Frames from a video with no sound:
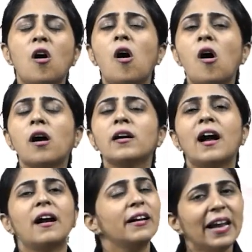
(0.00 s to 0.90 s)
or
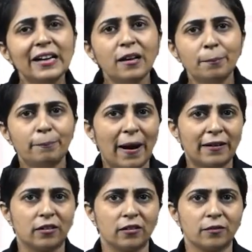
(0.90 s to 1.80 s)
a random
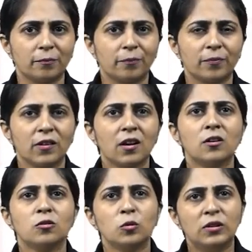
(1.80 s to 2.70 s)
pattern.
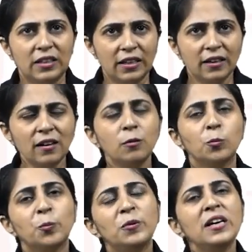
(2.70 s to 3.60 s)
So there
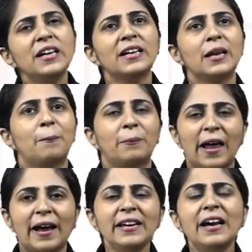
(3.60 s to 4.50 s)
we can
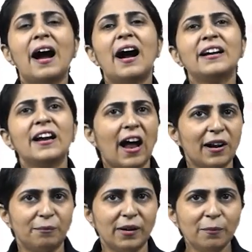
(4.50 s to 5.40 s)
apply our
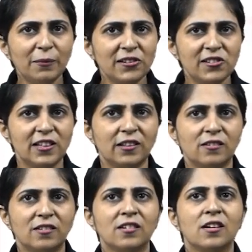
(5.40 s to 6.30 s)
RBM machine,
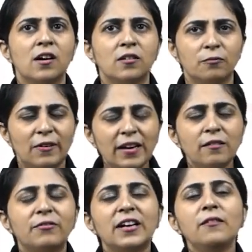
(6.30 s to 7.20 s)
where
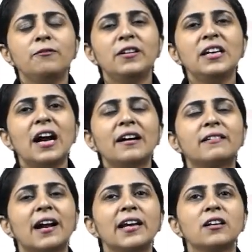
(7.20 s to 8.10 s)
we are
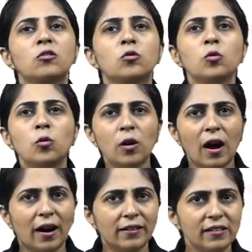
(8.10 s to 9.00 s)
trying to
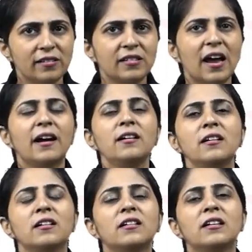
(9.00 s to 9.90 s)
understand
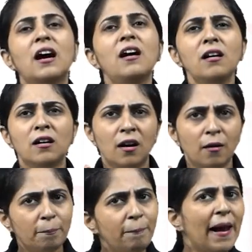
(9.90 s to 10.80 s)
the
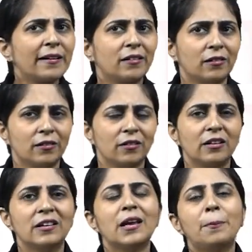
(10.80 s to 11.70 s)

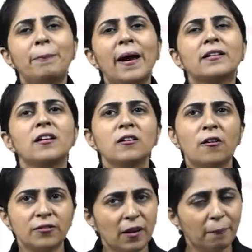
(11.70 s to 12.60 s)
pattern
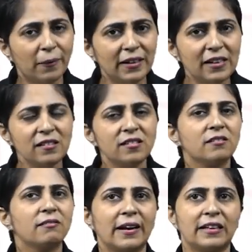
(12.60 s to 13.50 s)
of somebody's
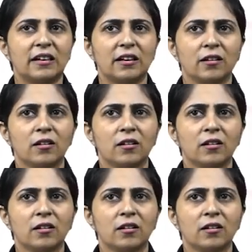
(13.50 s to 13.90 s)
writing.